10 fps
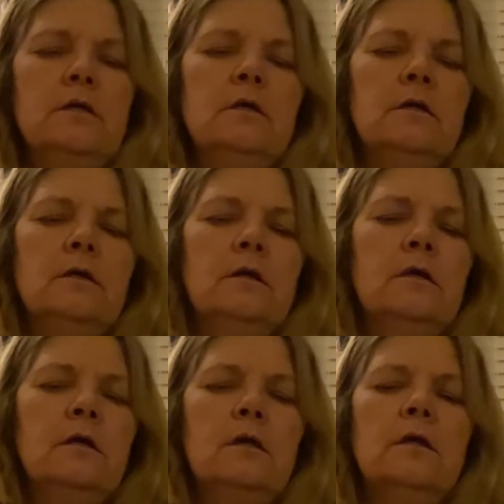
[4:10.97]

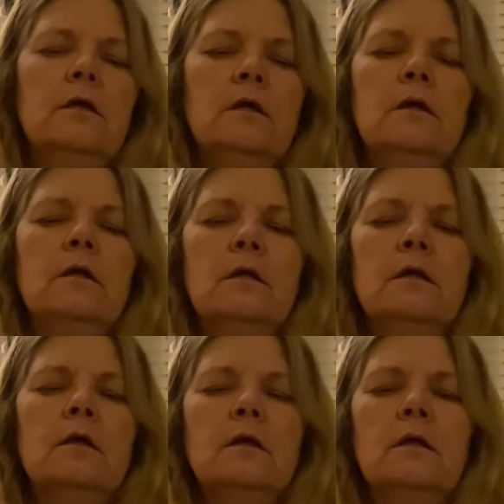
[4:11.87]

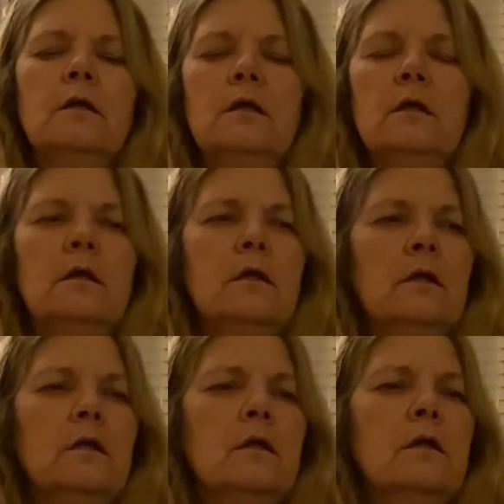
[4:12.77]

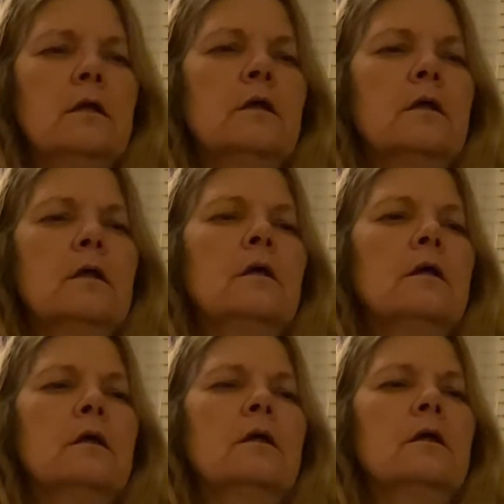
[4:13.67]

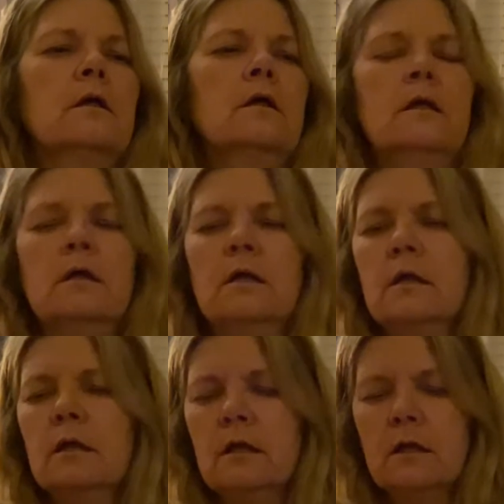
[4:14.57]
Nothing is said.